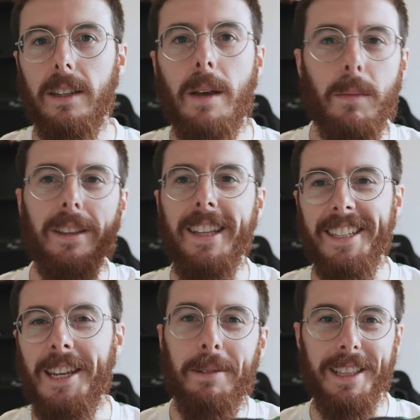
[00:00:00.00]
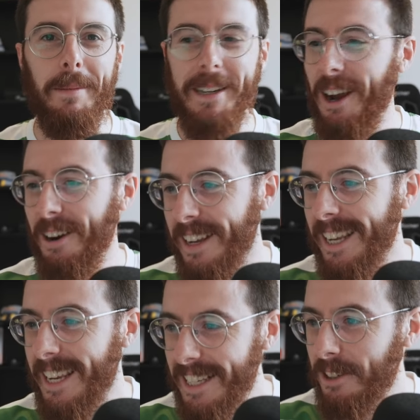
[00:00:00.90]
Someone let me know.
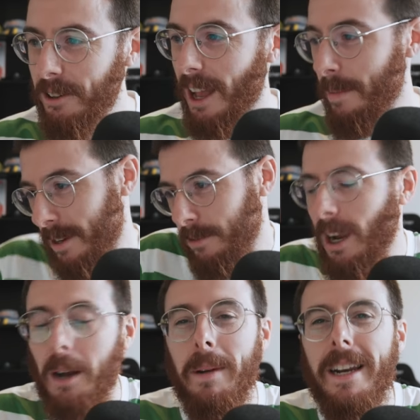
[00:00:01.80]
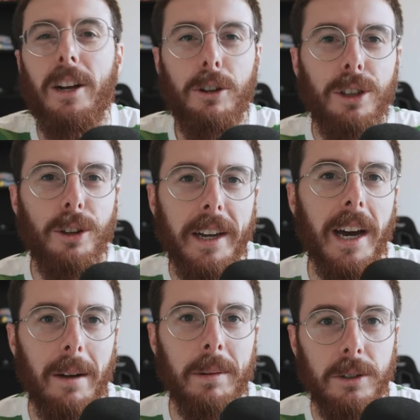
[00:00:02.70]
Is it all over? I mean, I could look it
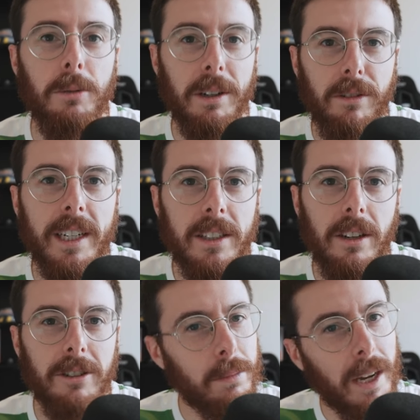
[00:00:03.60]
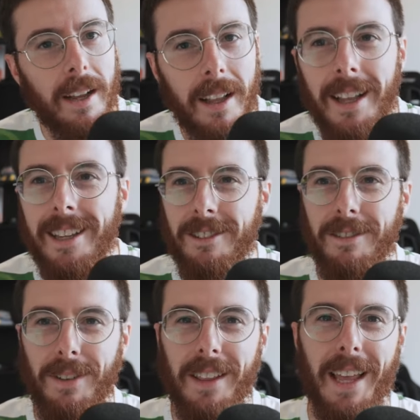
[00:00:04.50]
up and do a bit of research, but it's not
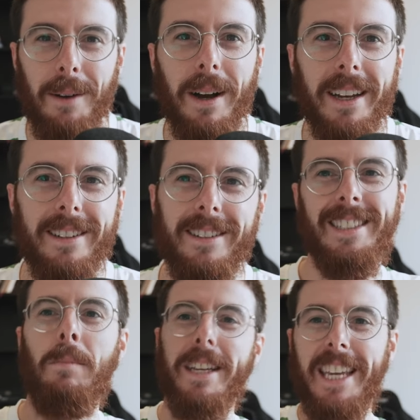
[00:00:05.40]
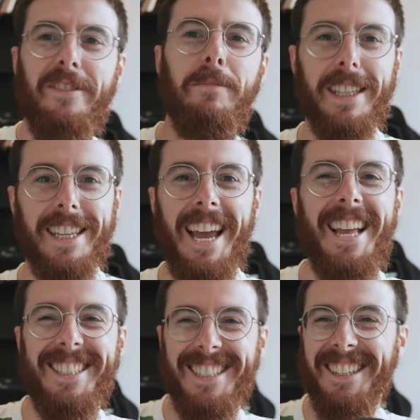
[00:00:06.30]
as fun that way. Someone give me the
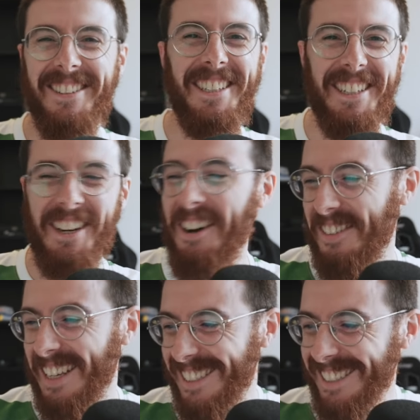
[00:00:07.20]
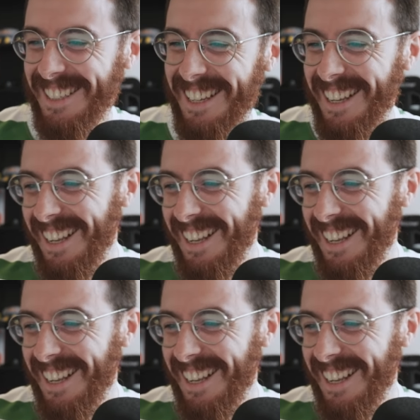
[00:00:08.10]
answer in the comments.